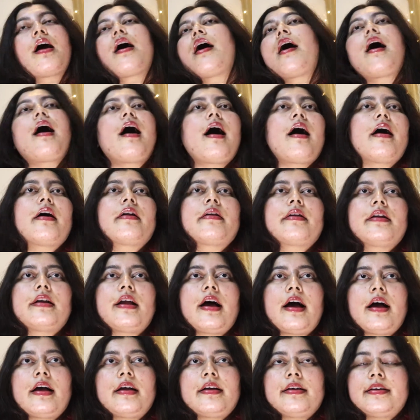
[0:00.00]
And
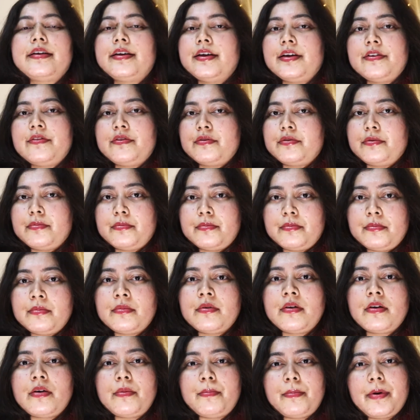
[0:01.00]
I gave in
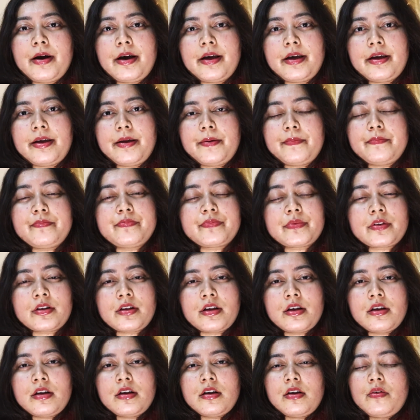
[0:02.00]

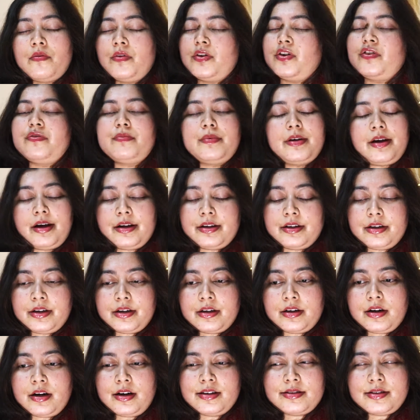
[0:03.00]
one of my ID
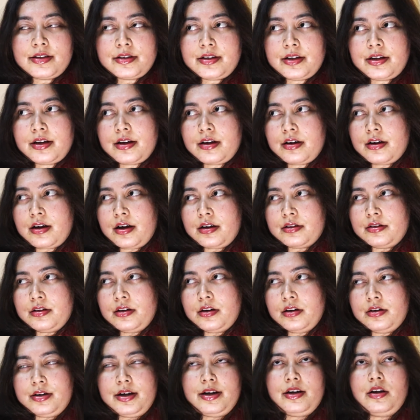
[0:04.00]
cards, I think an
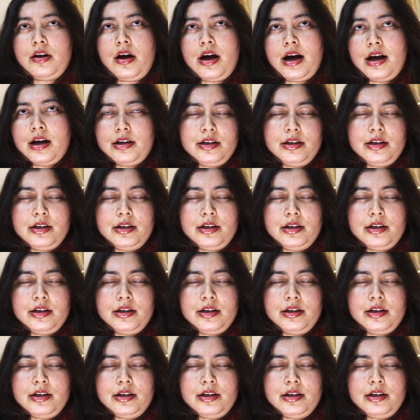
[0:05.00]
Aadhaar,